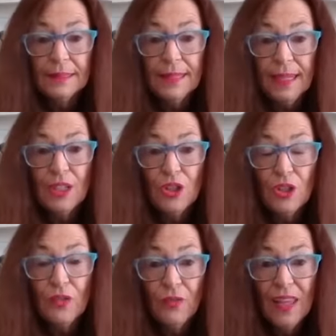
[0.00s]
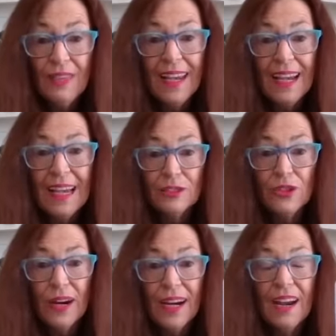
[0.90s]
seeking to defend their
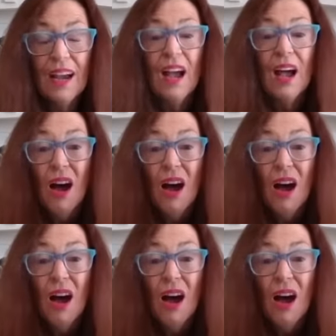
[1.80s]
country